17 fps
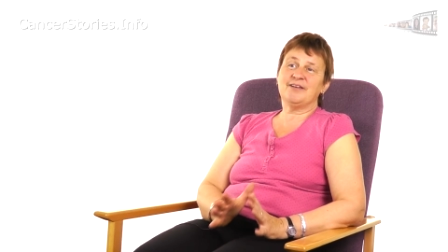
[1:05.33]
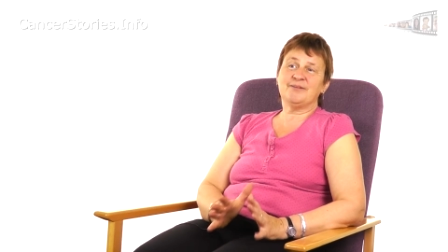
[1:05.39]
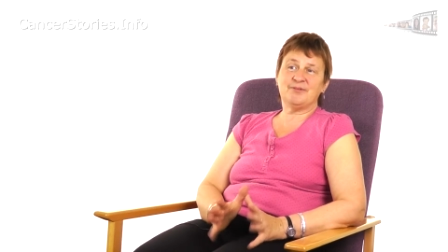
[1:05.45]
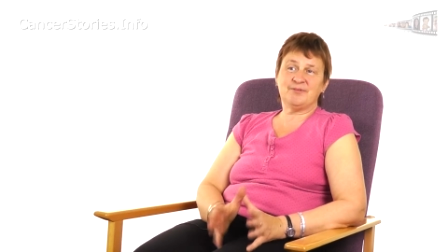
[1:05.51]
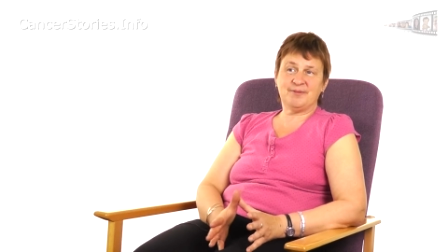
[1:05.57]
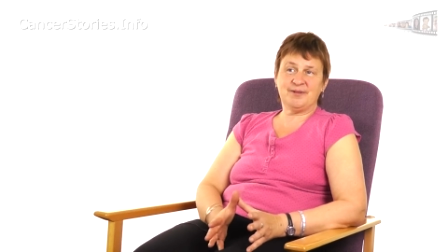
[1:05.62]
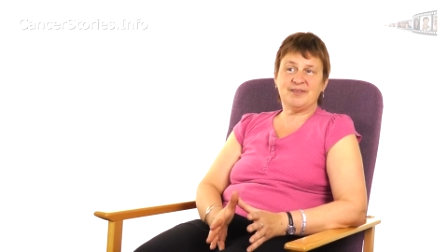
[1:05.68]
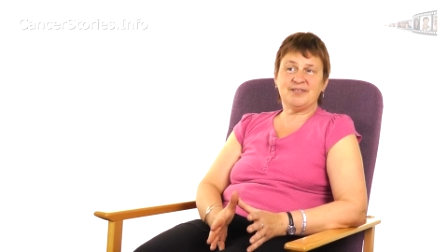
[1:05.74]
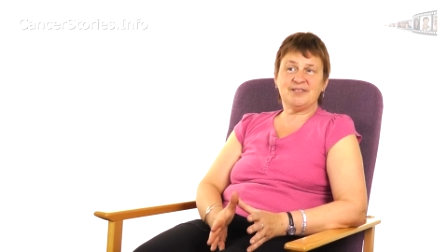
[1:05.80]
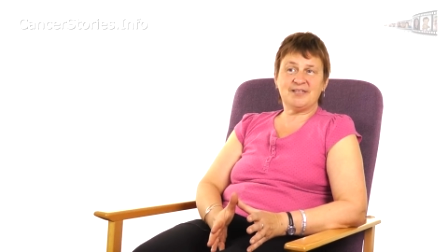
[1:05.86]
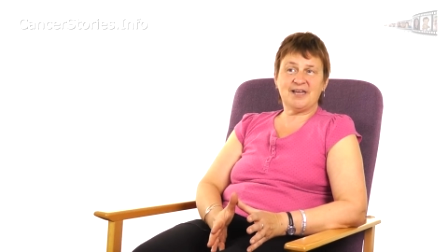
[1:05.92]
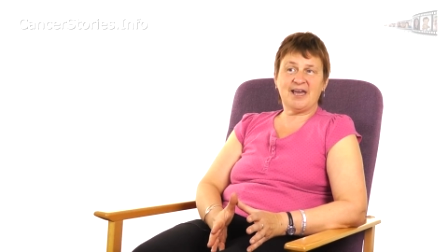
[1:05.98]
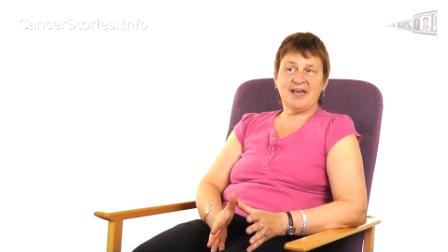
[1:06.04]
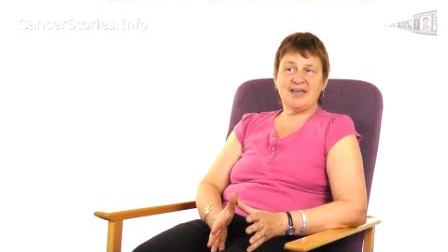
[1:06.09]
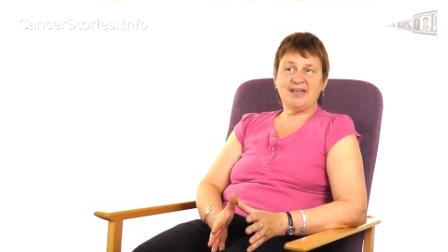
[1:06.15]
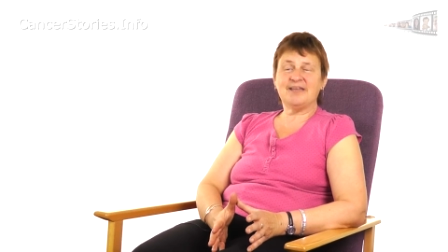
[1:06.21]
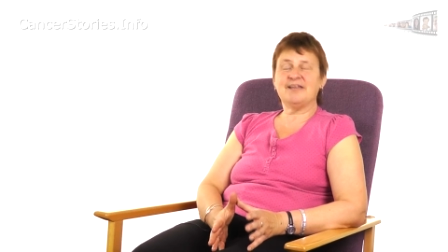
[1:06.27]
with me in the
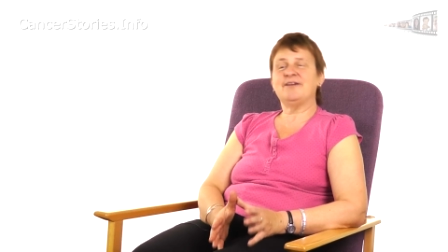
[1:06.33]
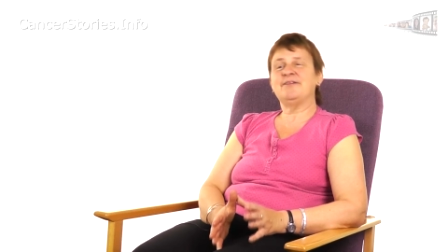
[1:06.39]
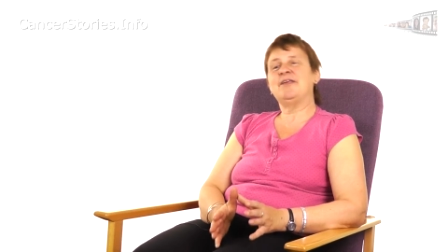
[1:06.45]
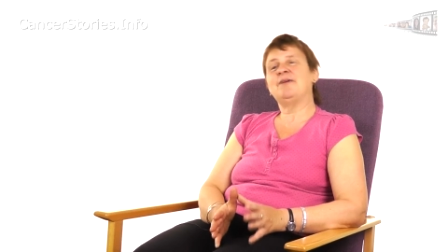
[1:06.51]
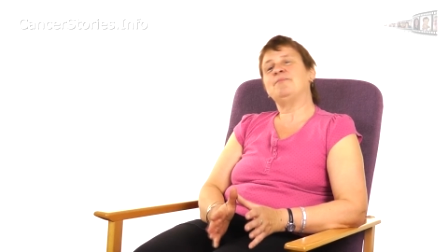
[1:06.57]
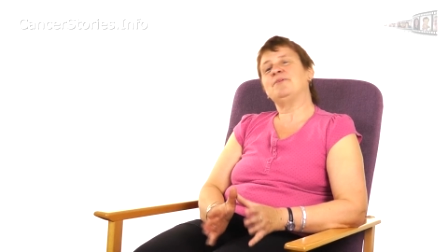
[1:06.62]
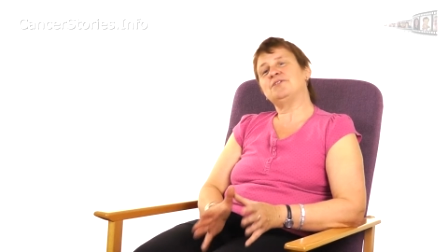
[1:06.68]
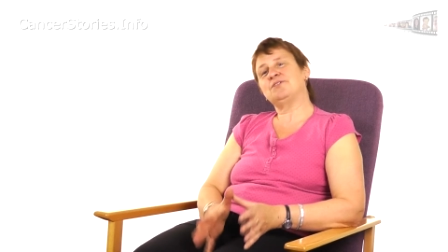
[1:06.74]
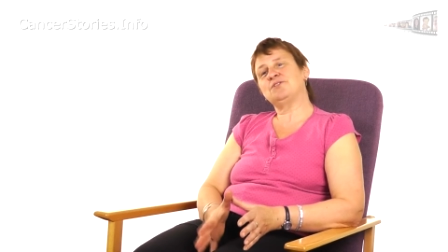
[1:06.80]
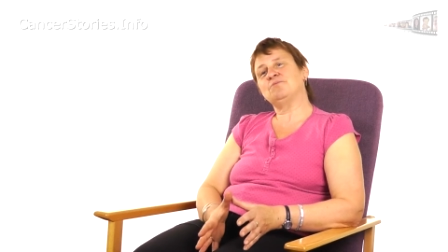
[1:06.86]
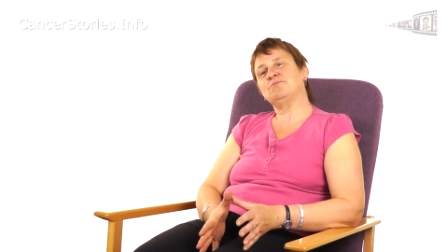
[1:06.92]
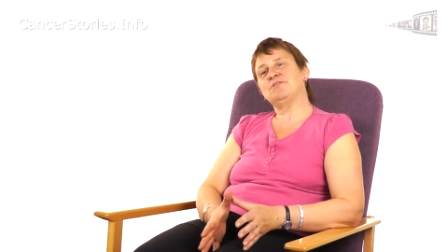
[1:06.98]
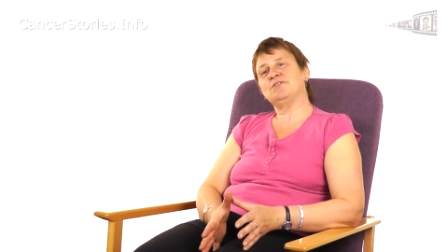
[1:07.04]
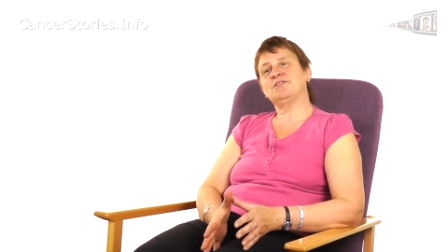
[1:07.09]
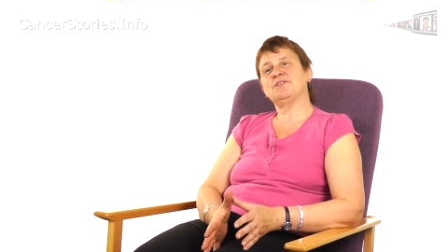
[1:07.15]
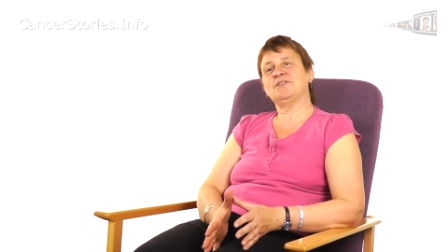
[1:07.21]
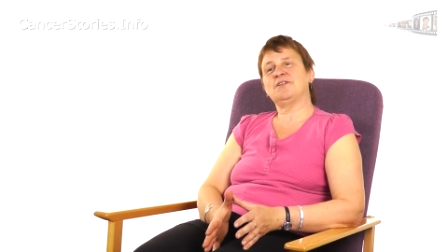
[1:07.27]
day, and then my son
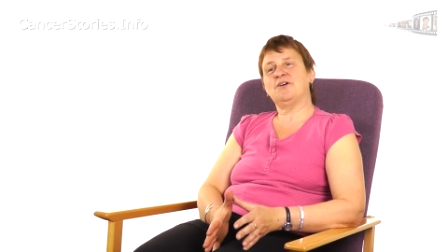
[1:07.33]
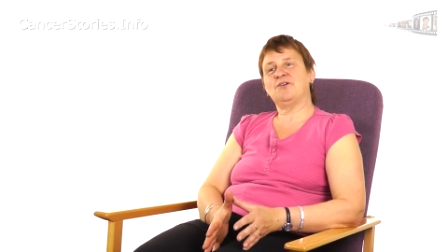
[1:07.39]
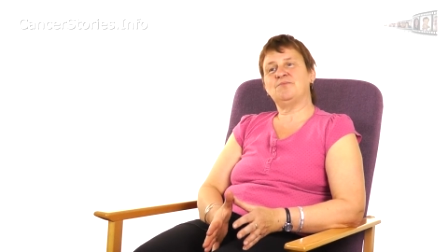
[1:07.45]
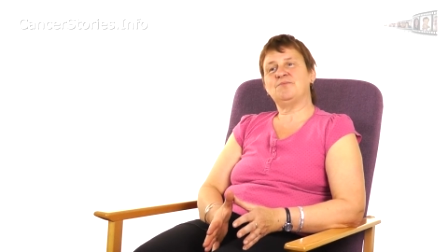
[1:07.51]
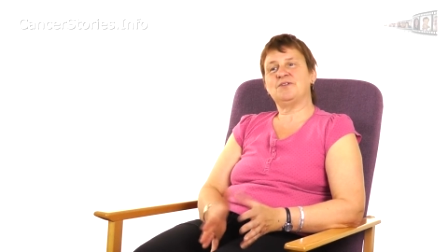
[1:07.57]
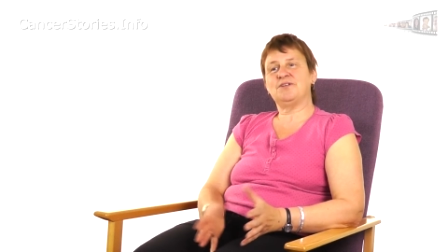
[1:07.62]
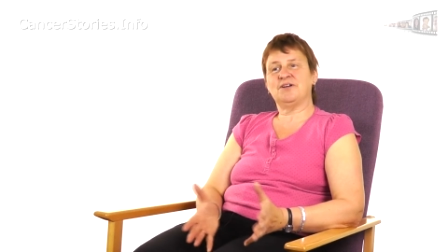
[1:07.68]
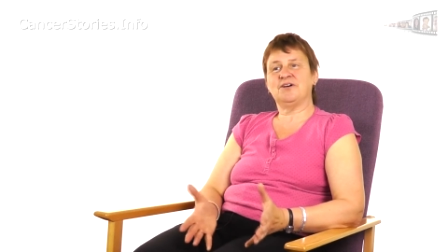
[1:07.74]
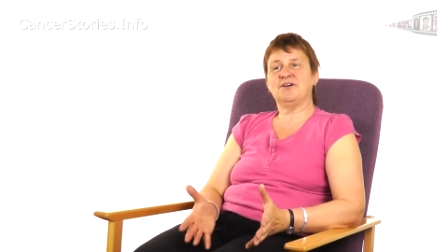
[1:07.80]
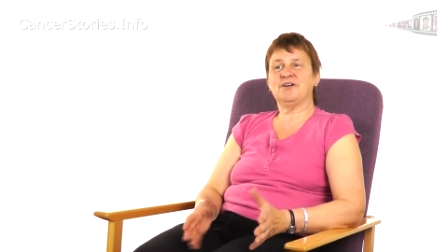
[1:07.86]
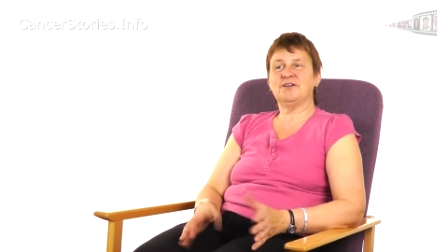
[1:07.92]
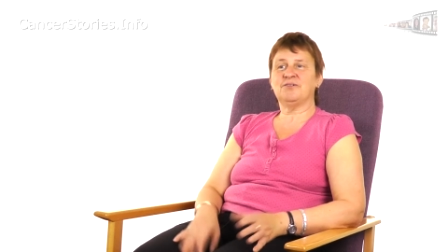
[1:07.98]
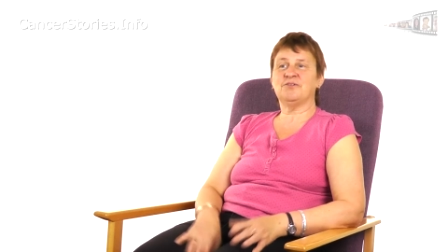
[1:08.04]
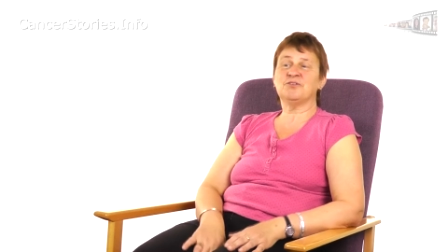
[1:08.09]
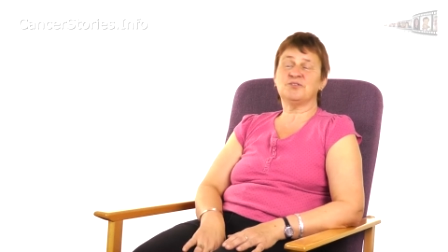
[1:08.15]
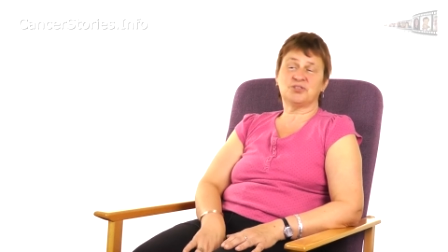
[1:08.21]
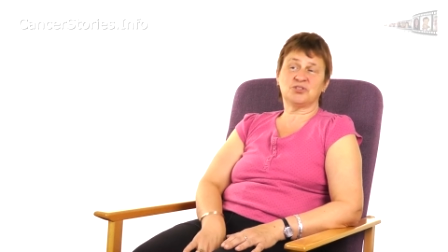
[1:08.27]
was home at night,
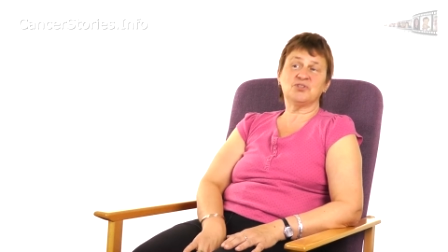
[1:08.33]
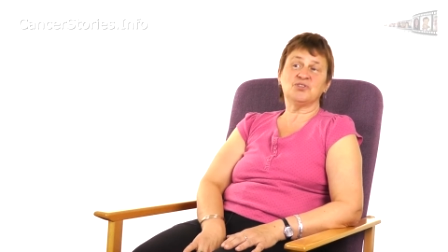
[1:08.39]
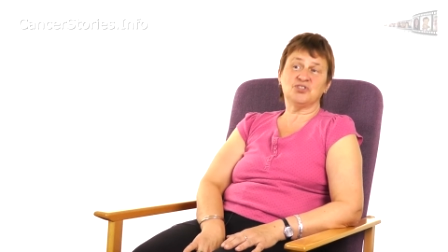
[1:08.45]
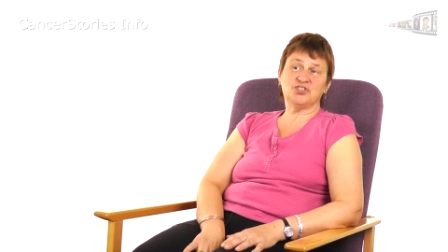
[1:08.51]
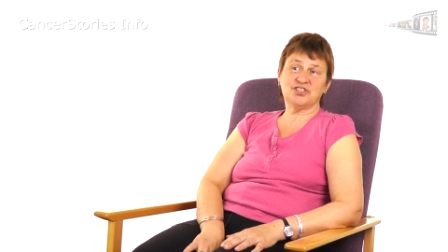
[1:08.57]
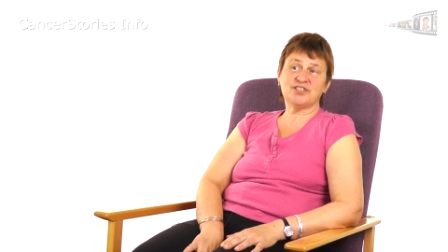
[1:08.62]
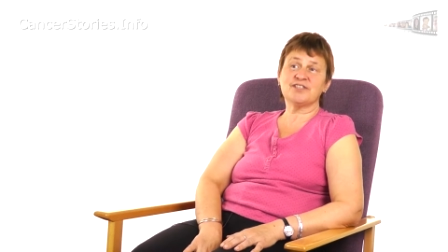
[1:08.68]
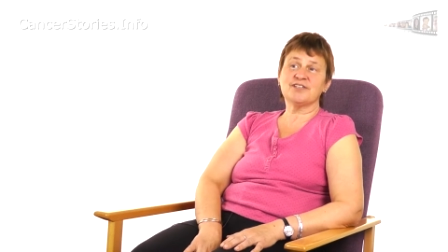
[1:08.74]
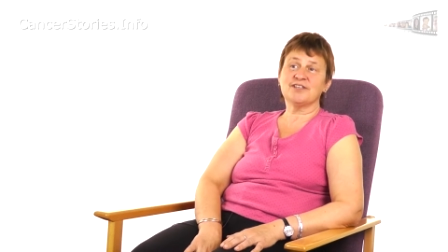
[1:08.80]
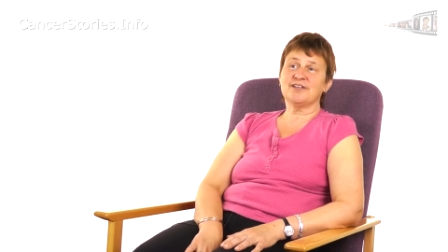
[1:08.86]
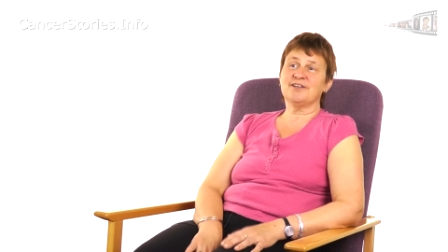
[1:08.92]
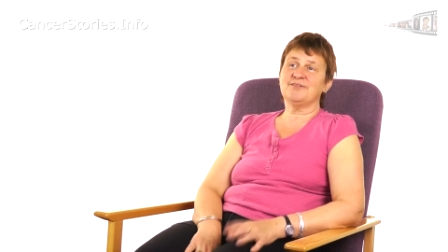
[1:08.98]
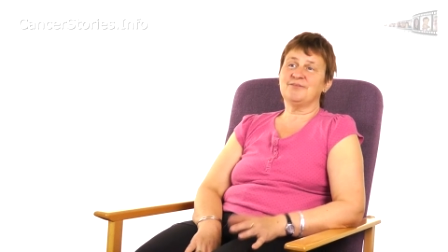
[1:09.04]
or sons,